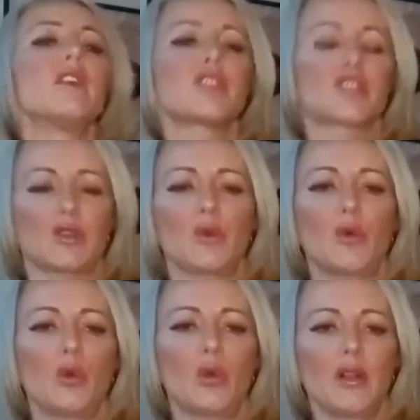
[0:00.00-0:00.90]

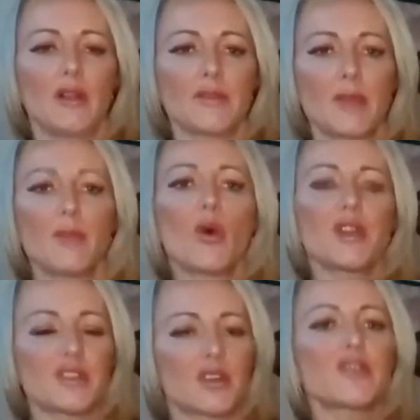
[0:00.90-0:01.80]
So to
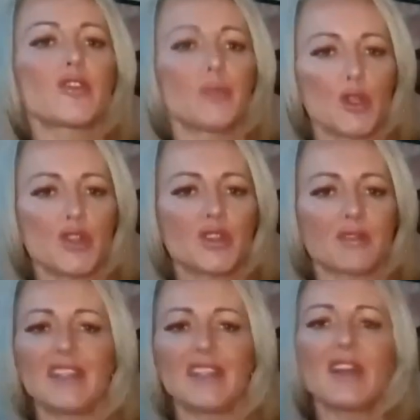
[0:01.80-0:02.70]
monitor your mood,
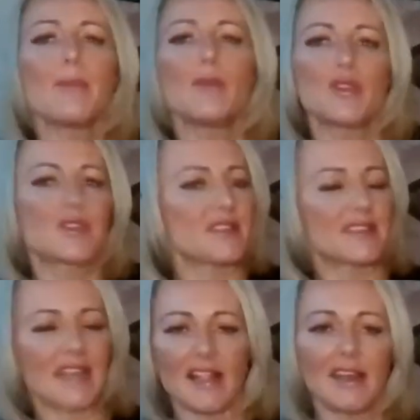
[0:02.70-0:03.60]
even a mood
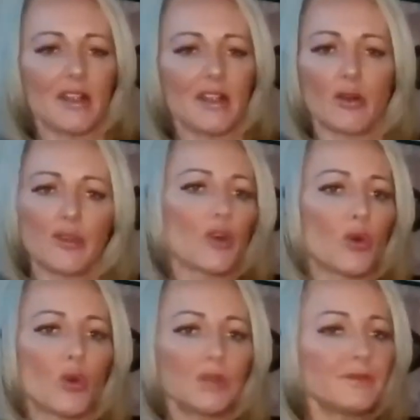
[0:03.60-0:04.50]
diary of your
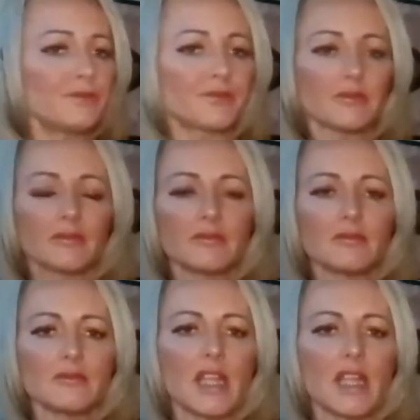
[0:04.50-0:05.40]
own,
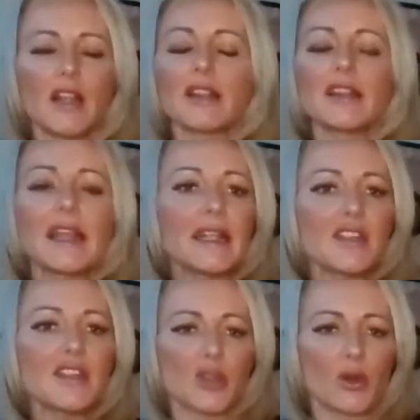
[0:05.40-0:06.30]
link
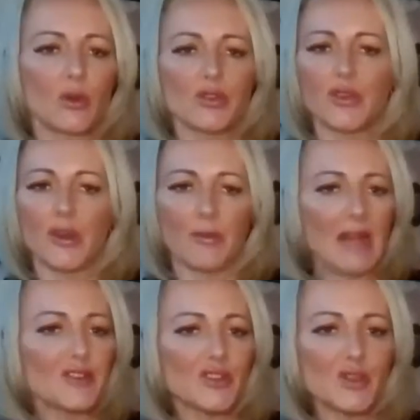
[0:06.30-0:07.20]
it to also your
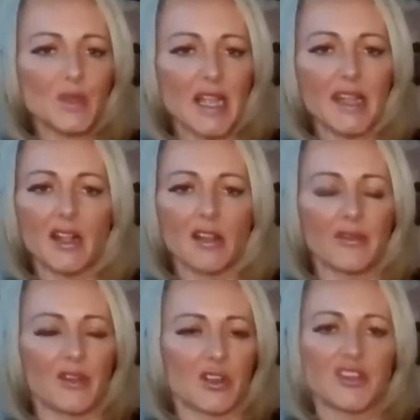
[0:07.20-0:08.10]
menstrual cycle
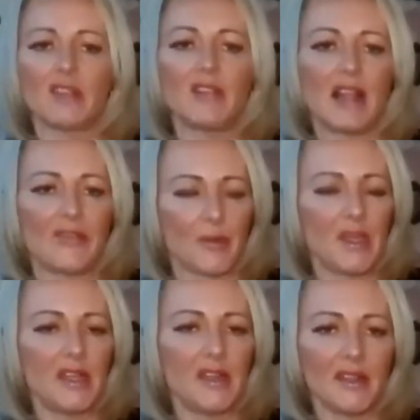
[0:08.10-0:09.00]
if you're still having
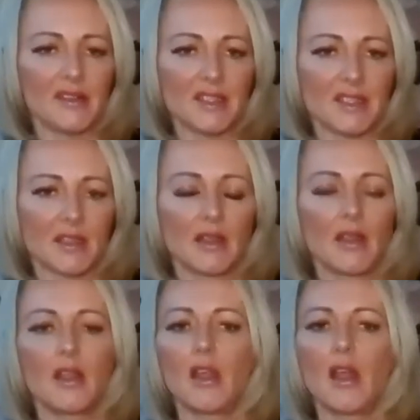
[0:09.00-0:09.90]
periods.
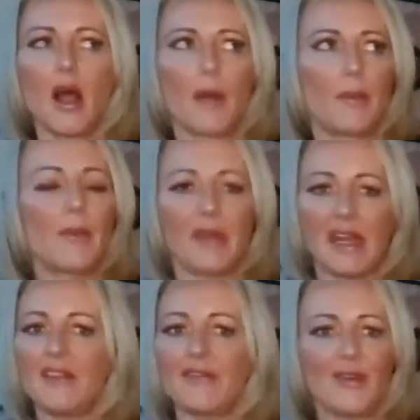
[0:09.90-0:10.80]
But
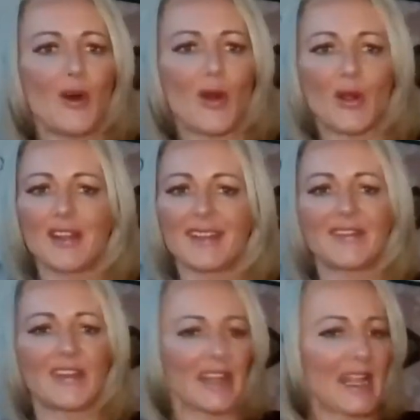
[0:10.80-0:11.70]
brain fog,
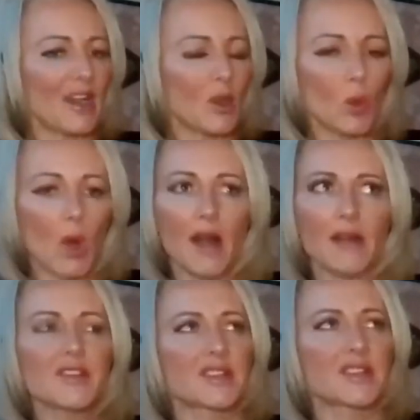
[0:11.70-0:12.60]
forgetting
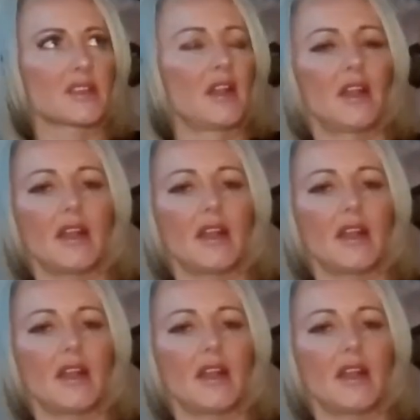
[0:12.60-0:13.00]
words,